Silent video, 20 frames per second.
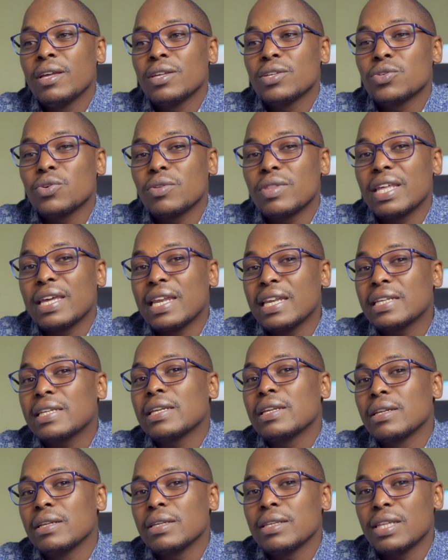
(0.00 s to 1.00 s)
So the
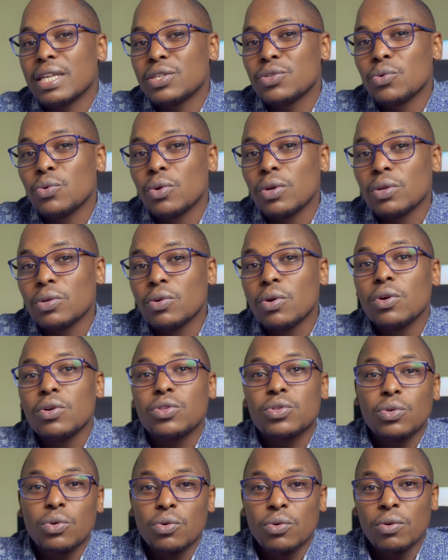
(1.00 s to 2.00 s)
little that will go
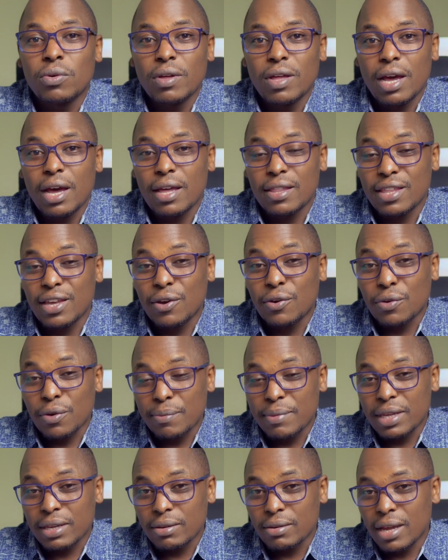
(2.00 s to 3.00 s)
through the
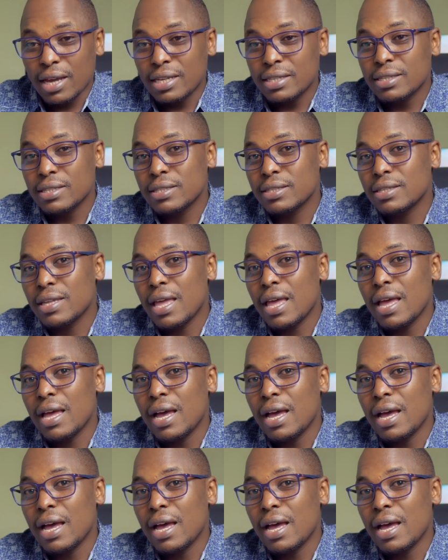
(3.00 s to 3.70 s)
glomerulus